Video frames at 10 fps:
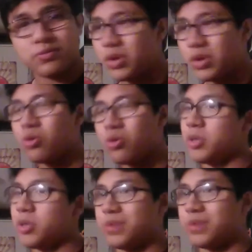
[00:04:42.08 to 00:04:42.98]
we don't know
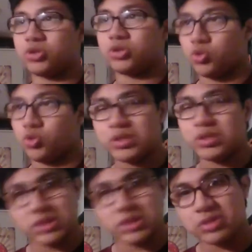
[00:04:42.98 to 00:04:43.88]
much about
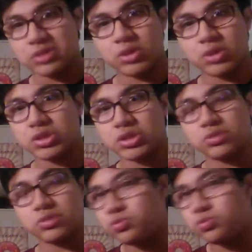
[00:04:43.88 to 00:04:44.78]
Zorias as much
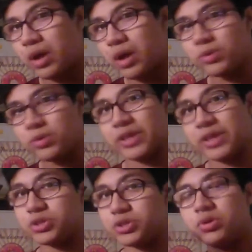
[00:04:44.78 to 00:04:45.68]
as I would
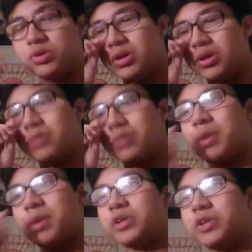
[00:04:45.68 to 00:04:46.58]
like to.
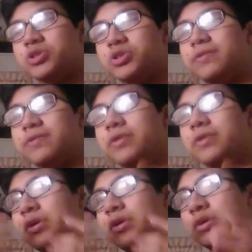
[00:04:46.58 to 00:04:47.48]
Maybe I should have
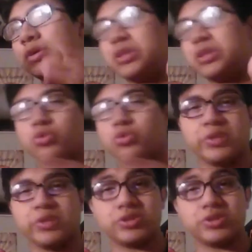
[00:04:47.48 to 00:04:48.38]
done more
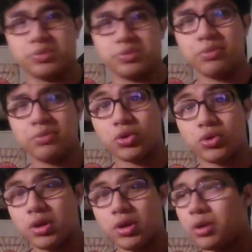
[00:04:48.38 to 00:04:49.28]
research a bit
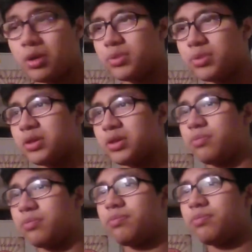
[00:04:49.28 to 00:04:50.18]
more. But
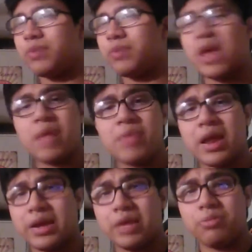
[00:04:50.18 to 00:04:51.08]
the game that
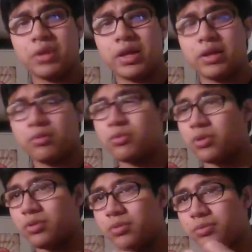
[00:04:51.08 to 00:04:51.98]
I did play,
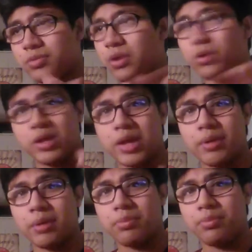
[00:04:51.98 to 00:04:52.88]
well, the only game
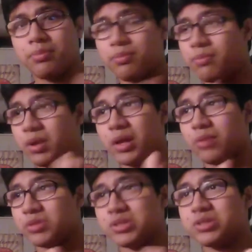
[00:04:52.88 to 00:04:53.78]
I
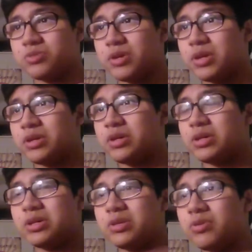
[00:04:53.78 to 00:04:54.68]
played was this one, and
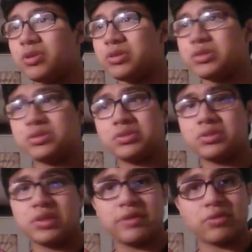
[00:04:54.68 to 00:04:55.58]
well,
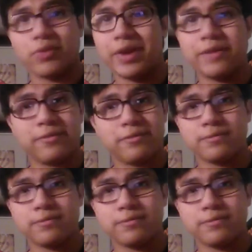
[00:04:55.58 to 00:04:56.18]
it was quite